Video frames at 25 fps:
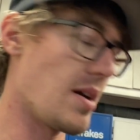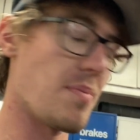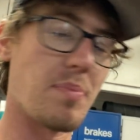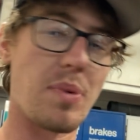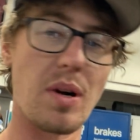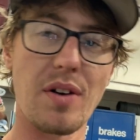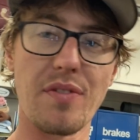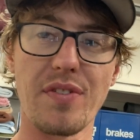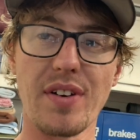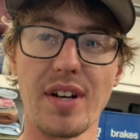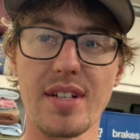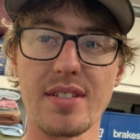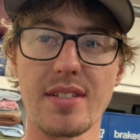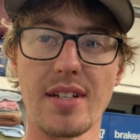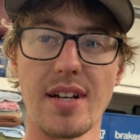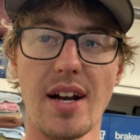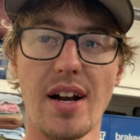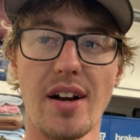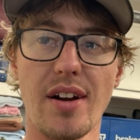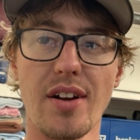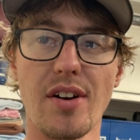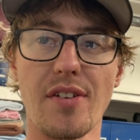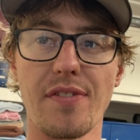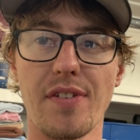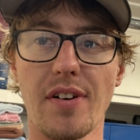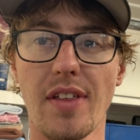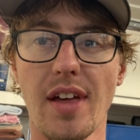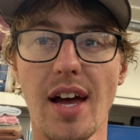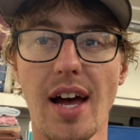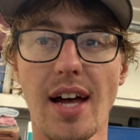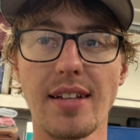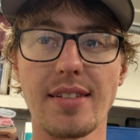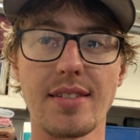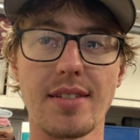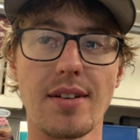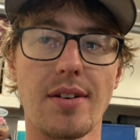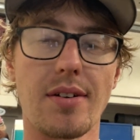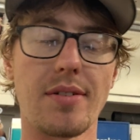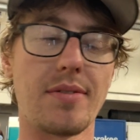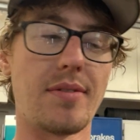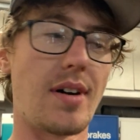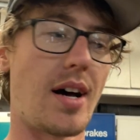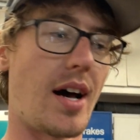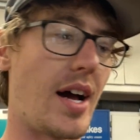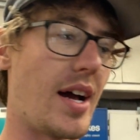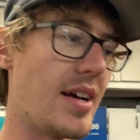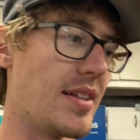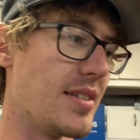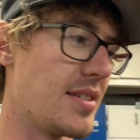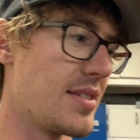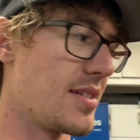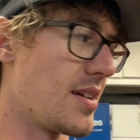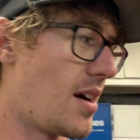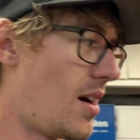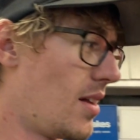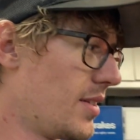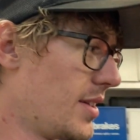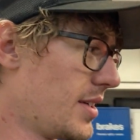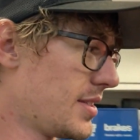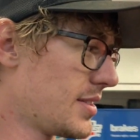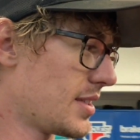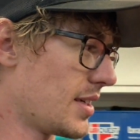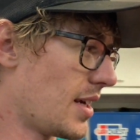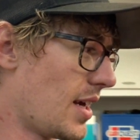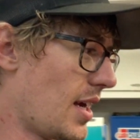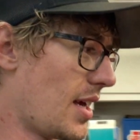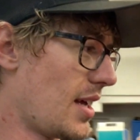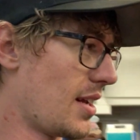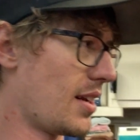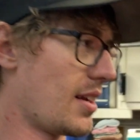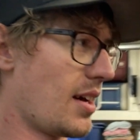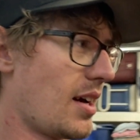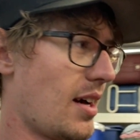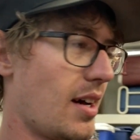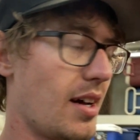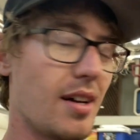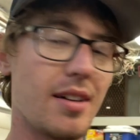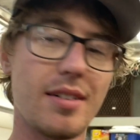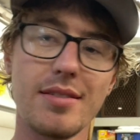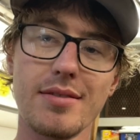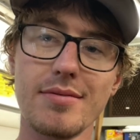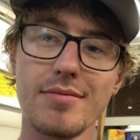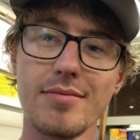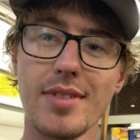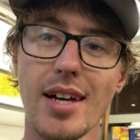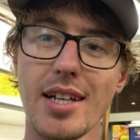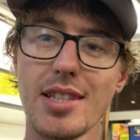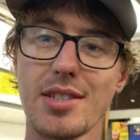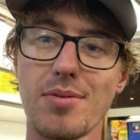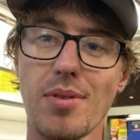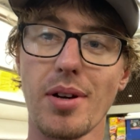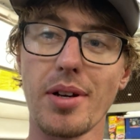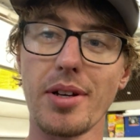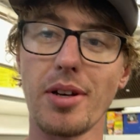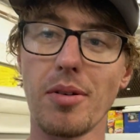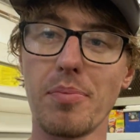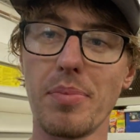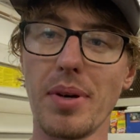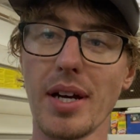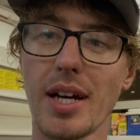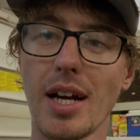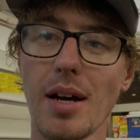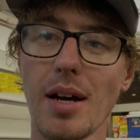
perfect scenario for that. So I installed it, and that's where you'll pick